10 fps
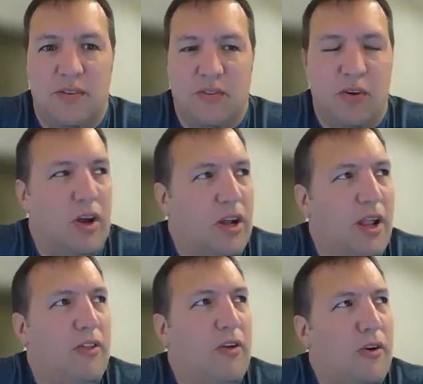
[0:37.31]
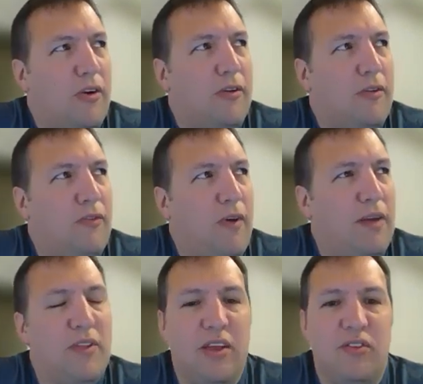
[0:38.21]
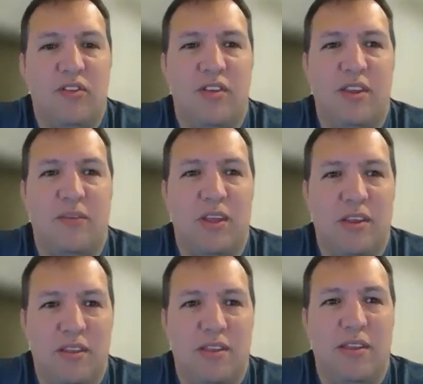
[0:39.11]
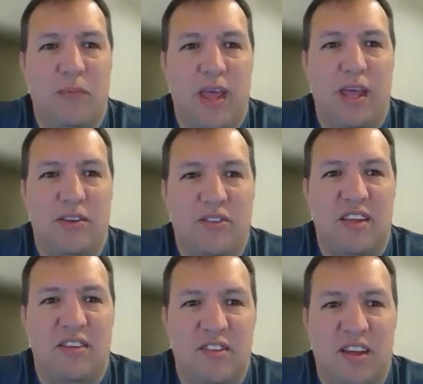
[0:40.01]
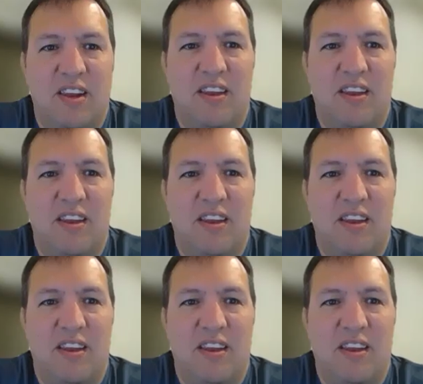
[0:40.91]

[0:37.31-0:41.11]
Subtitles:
for another 5 days, and then we head stateside.